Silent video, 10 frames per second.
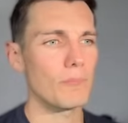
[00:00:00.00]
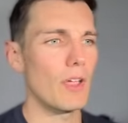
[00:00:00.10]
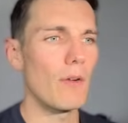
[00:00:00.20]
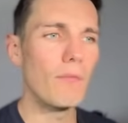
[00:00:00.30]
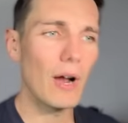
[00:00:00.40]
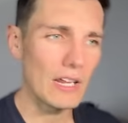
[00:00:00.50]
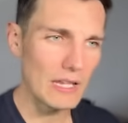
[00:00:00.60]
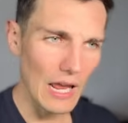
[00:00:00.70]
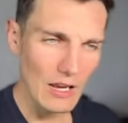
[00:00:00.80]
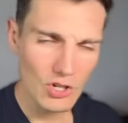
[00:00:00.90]
a
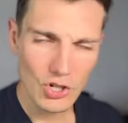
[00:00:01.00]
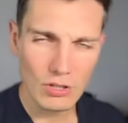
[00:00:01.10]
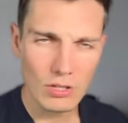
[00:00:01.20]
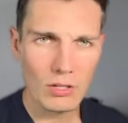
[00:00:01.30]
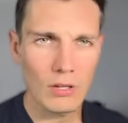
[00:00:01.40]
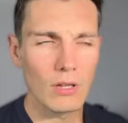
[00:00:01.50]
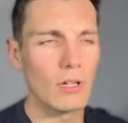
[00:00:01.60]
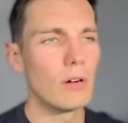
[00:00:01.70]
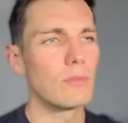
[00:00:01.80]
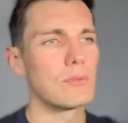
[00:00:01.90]
validation
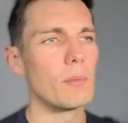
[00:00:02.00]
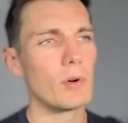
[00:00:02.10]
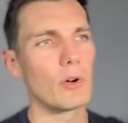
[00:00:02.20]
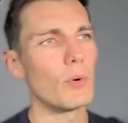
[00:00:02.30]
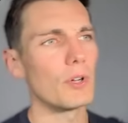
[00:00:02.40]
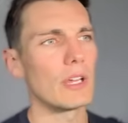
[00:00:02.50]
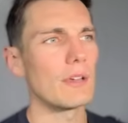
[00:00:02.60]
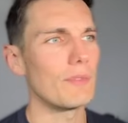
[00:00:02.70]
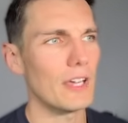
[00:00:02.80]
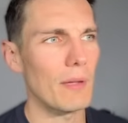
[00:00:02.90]
from a coin
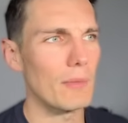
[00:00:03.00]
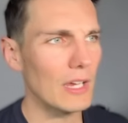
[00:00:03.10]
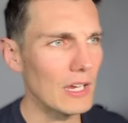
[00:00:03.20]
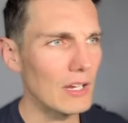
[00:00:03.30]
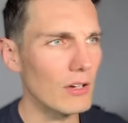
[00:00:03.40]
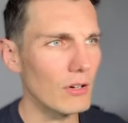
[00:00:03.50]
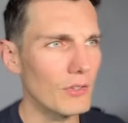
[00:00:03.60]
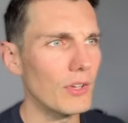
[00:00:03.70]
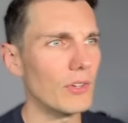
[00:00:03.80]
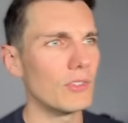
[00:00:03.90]
if I am in or
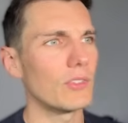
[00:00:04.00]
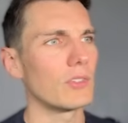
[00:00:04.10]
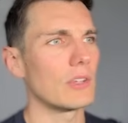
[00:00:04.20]
not.